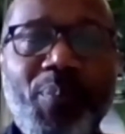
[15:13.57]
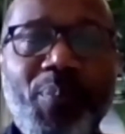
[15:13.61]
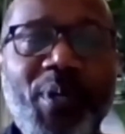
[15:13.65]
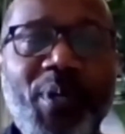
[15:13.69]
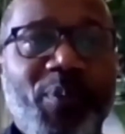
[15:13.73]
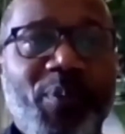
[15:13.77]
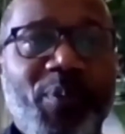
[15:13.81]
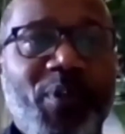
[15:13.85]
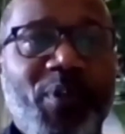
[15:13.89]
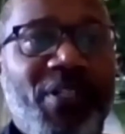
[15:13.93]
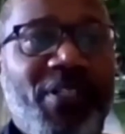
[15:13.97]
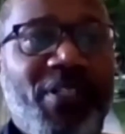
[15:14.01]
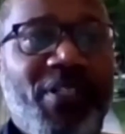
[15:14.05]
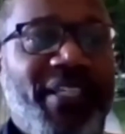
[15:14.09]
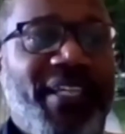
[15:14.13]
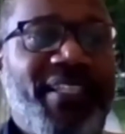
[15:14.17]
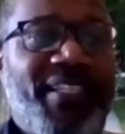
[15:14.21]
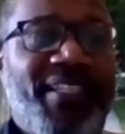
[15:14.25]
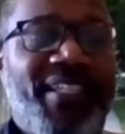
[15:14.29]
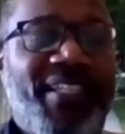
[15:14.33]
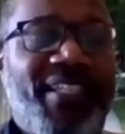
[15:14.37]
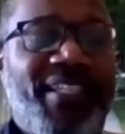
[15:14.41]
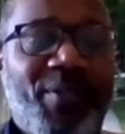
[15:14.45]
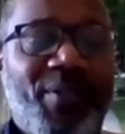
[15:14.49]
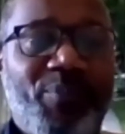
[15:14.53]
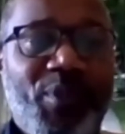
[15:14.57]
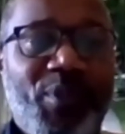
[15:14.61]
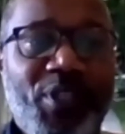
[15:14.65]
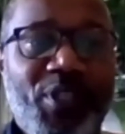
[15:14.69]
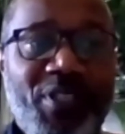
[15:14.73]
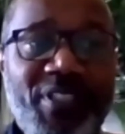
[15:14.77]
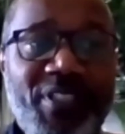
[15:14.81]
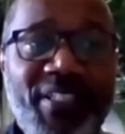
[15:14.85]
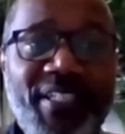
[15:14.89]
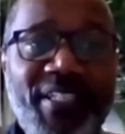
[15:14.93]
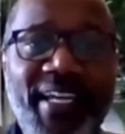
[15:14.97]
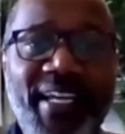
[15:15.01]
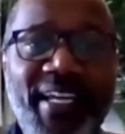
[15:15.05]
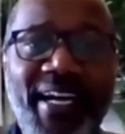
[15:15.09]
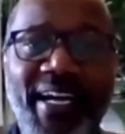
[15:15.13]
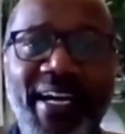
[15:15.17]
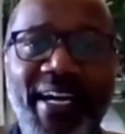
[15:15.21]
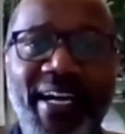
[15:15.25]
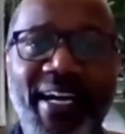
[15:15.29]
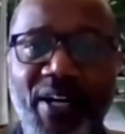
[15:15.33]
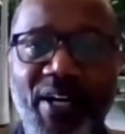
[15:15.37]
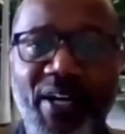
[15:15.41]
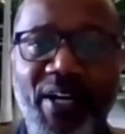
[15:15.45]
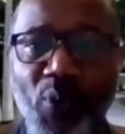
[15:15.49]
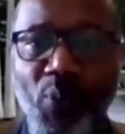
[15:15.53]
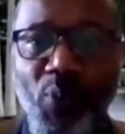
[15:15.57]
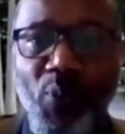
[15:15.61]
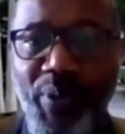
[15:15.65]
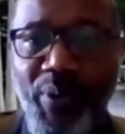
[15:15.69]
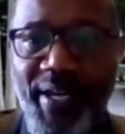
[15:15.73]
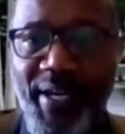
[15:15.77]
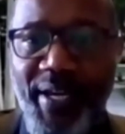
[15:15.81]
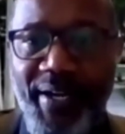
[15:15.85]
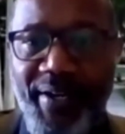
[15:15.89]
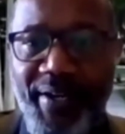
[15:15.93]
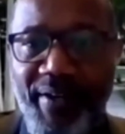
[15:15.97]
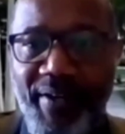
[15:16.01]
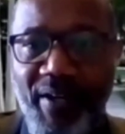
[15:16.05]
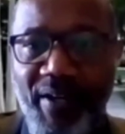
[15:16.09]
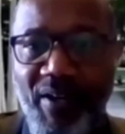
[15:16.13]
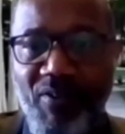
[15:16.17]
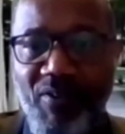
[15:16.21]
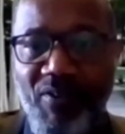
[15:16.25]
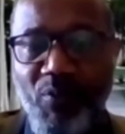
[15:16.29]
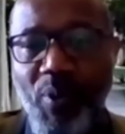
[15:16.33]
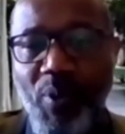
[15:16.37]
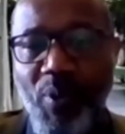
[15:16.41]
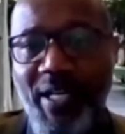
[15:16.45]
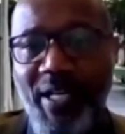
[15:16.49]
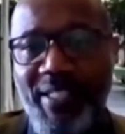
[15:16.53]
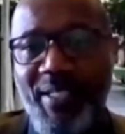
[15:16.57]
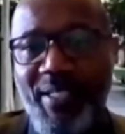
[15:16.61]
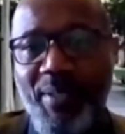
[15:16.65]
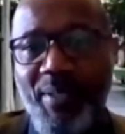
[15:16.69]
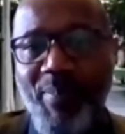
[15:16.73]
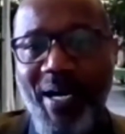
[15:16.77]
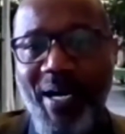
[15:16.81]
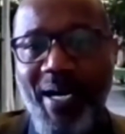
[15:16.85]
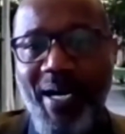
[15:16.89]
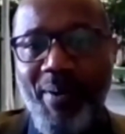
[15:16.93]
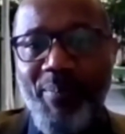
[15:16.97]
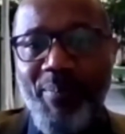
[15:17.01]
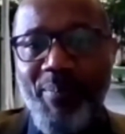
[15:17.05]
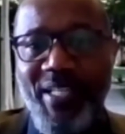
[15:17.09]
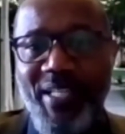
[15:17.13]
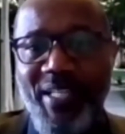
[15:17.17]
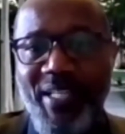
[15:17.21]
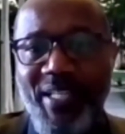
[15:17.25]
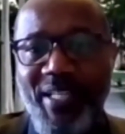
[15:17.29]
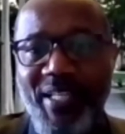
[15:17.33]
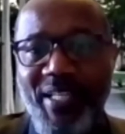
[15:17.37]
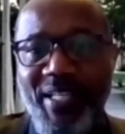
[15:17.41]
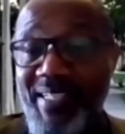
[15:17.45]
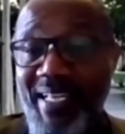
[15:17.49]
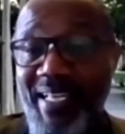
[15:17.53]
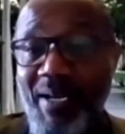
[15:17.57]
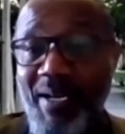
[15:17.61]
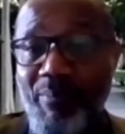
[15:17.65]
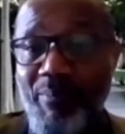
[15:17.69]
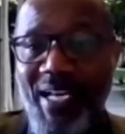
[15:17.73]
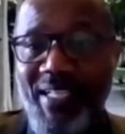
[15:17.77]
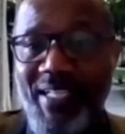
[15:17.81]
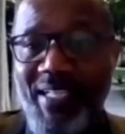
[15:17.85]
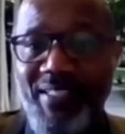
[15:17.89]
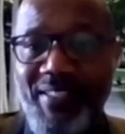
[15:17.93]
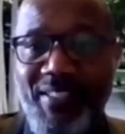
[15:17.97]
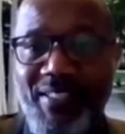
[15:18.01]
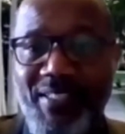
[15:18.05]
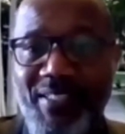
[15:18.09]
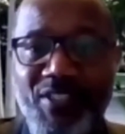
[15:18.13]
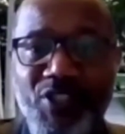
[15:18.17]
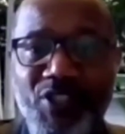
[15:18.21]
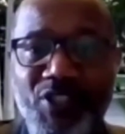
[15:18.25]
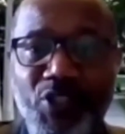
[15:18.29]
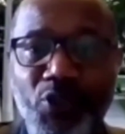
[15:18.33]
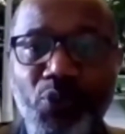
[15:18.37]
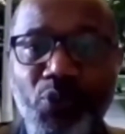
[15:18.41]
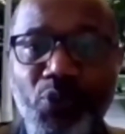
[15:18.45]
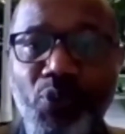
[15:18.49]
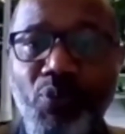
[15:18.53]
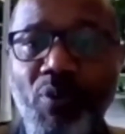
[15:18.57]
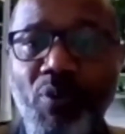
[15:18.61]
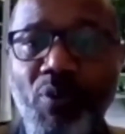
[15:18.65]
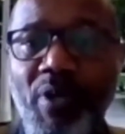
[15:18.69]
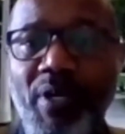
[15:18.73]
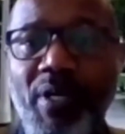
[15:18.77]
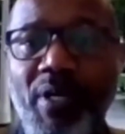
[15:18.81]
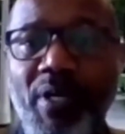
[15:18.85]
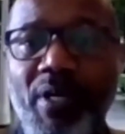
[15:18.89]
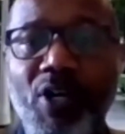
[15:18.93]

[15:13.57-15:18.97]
people in the community are aware of what the Barbados ambassadors do,